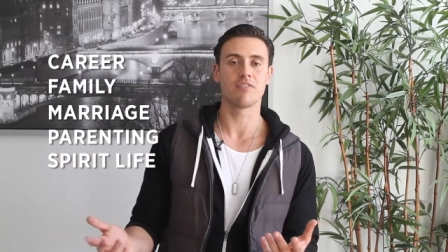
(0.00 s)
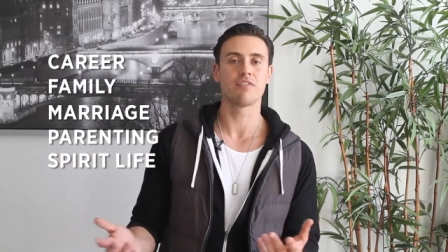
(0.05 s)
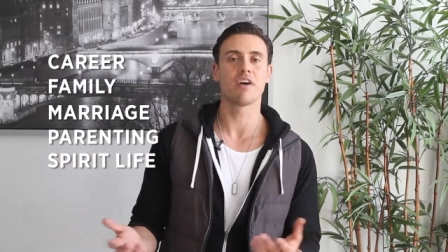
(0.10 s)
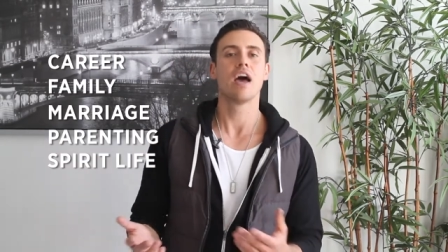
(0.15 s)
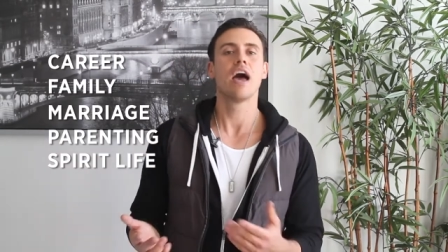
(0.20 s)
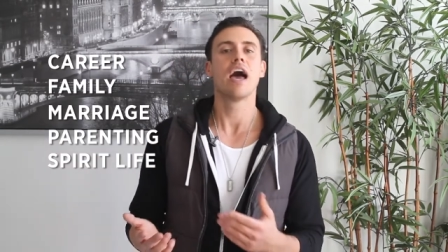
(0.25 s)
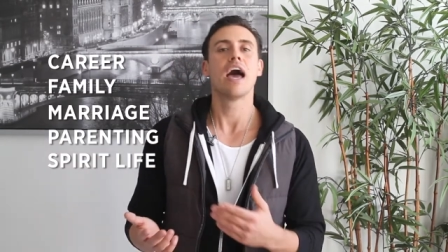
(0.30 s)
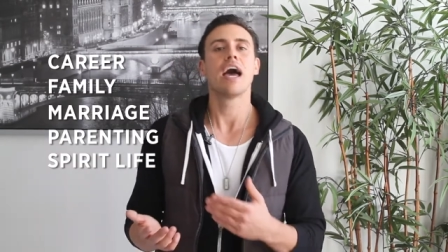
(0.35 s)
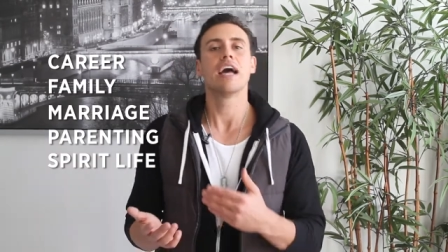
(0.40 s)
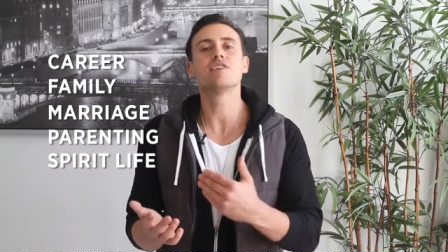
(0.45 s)

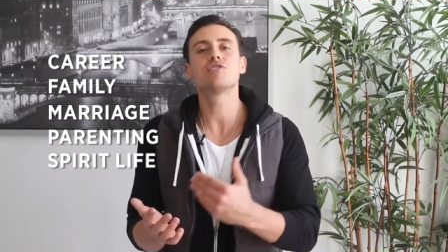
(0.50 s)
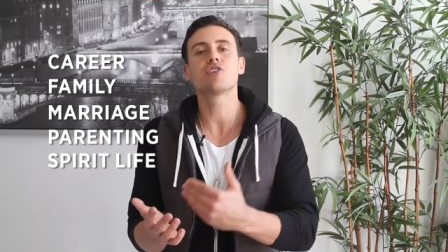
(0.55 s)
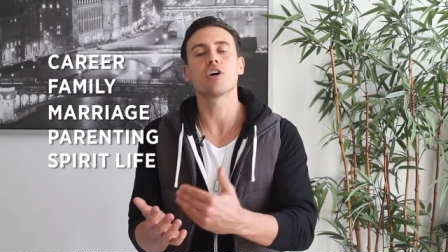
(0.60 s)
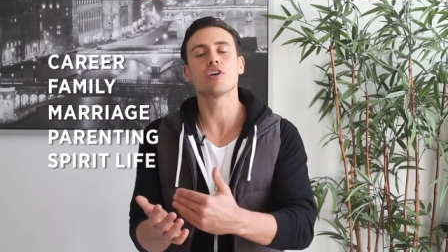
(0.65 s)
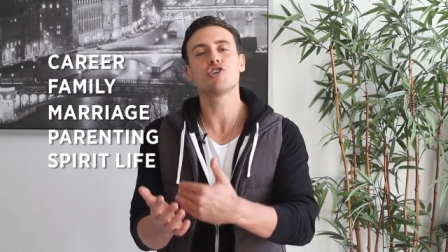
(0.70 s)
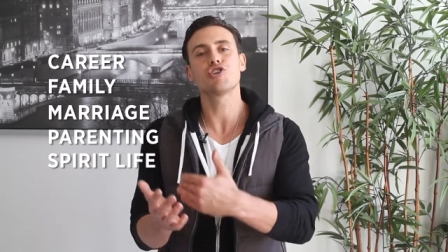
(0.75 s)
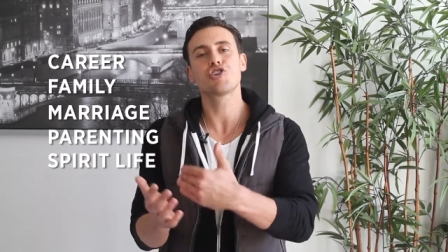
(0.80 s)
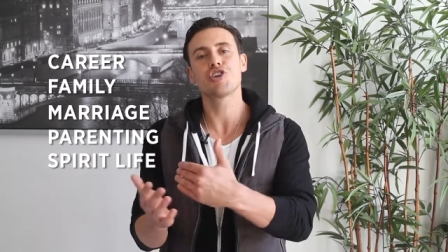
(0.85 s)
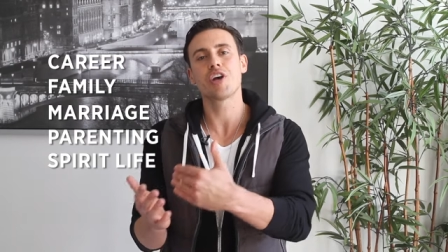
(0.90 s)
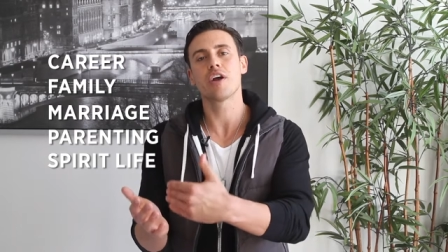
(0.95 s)
And he
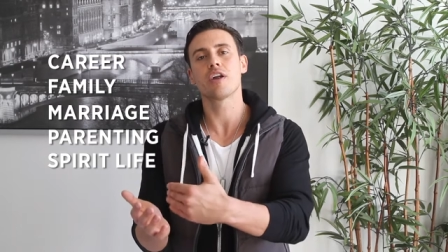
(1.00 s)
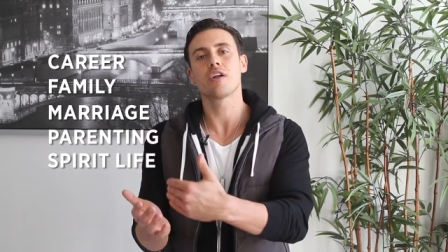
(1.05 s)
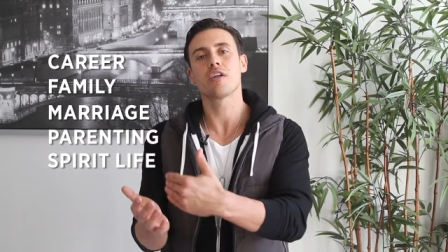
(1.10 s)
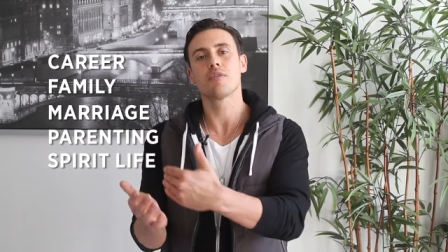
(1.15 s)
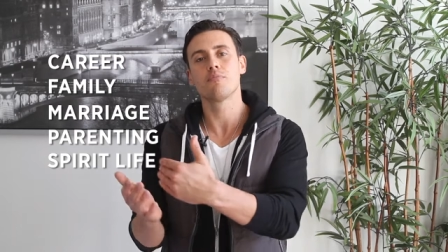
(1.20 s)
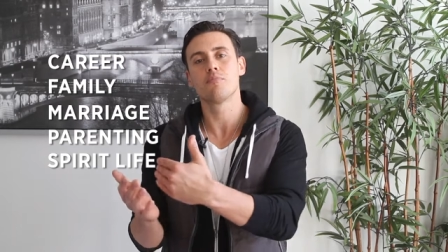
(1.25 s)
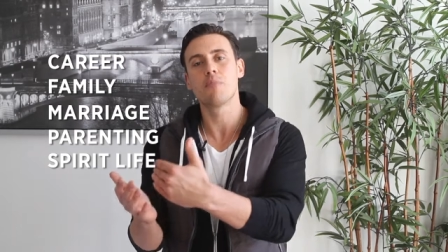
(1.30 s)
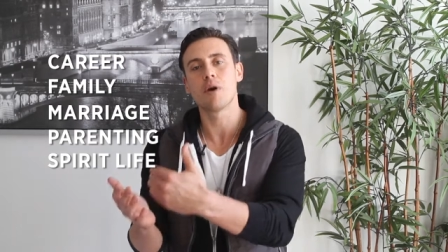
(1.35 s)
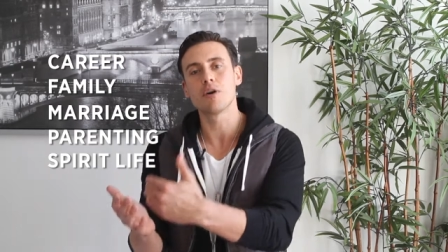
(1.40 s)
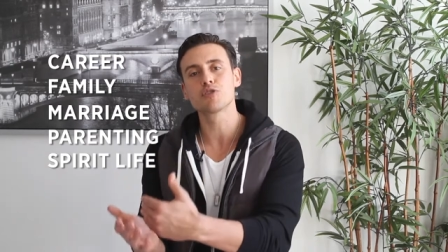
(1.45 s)
started
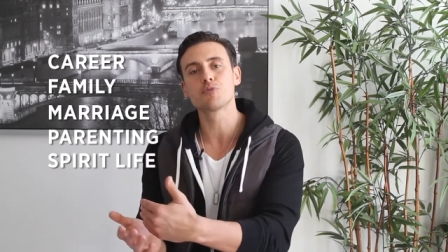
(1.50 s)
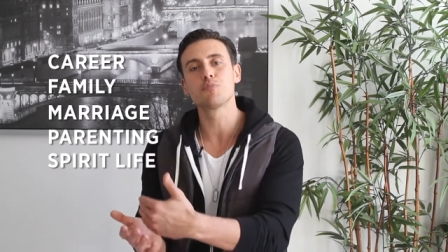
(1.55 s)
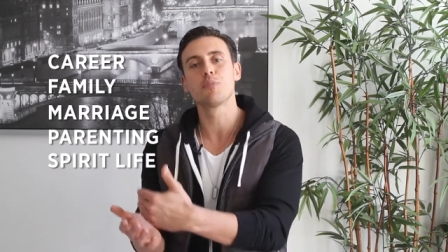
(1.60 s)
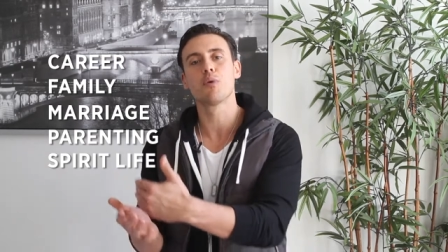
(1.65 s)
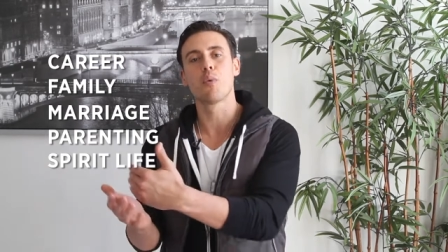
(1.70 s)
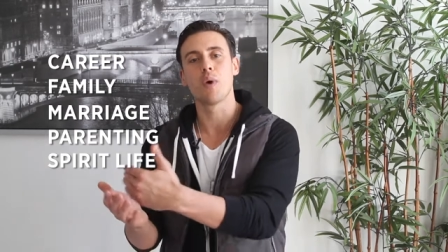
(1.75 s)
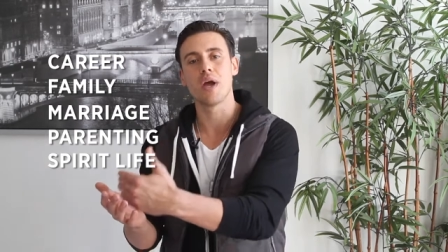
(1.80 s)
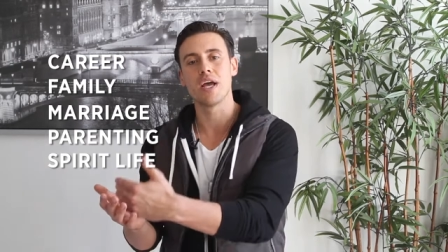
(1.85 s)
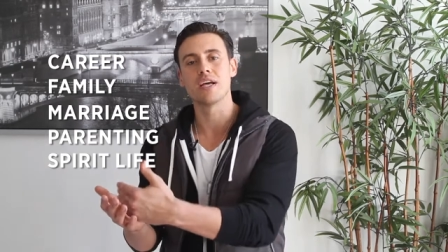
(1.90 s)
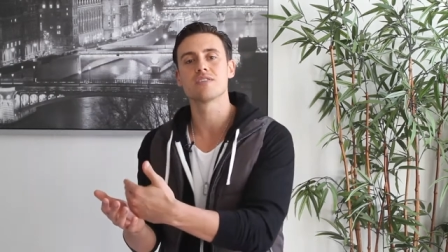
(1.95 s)
sharing multiple
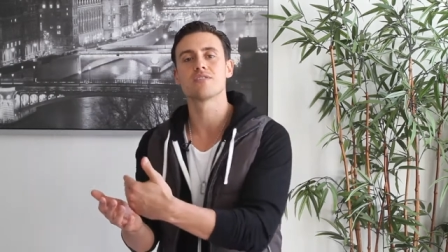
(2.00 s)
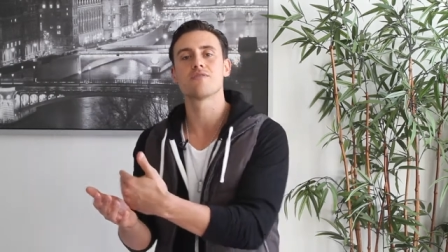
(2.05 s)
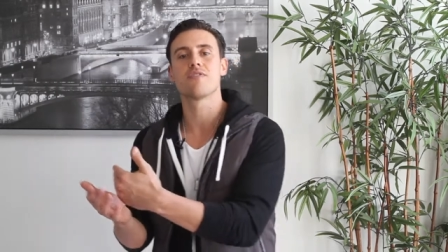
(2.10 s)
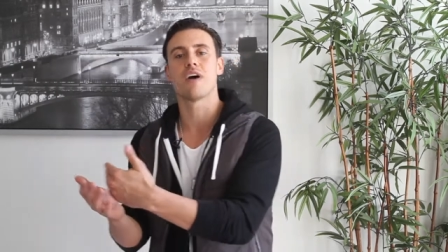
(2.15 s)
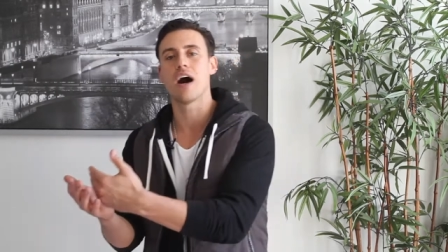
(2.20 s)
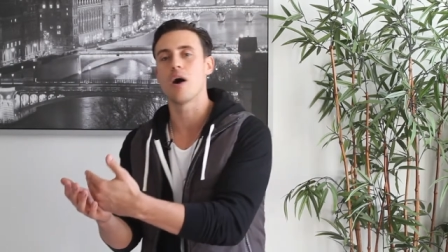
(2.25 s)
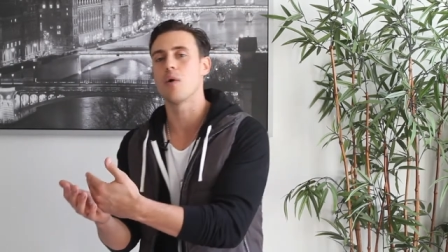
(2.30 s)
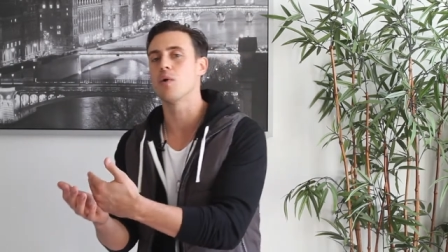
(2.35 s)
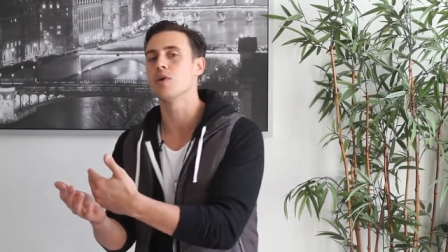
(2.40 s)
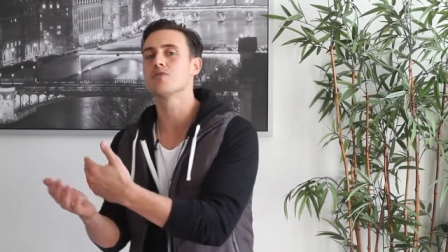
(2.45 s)
ways of
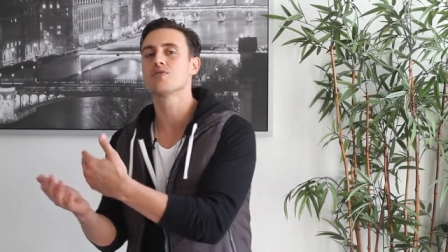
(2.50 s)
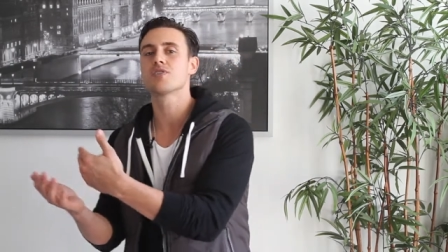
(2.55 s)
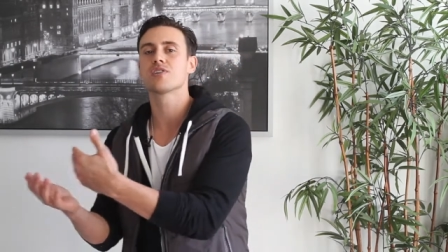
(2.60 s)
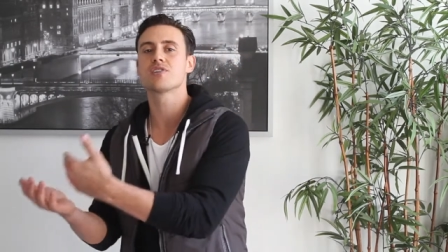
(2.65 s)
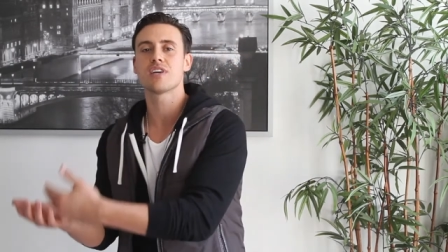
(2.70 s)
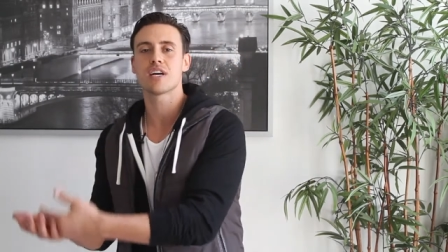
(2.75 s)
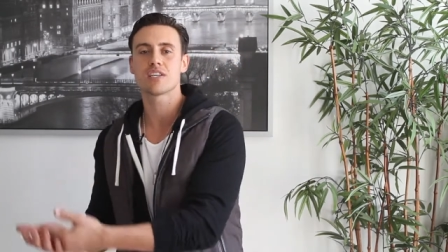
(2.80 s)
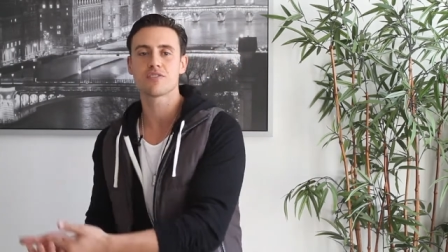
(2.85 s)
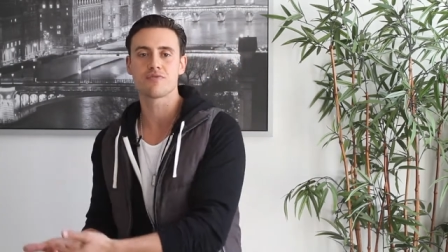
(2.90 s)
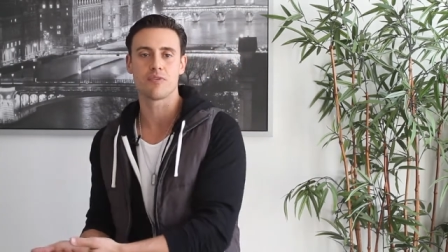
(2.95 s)
how he was
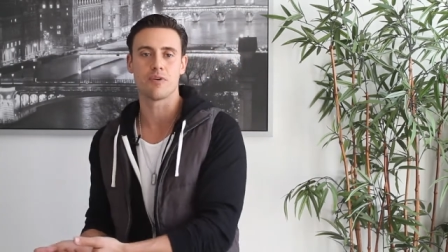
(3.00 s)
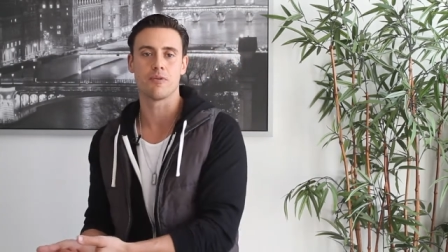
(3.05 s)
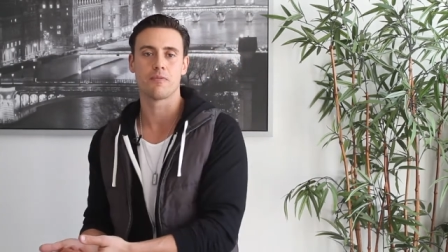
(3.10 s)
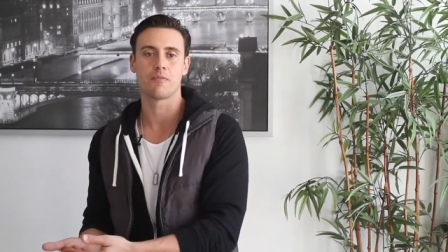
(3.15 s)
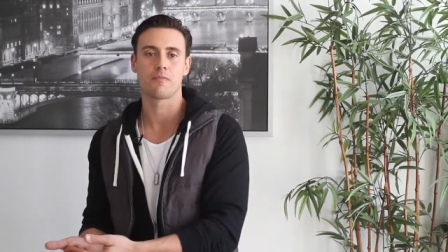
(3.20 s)
successful.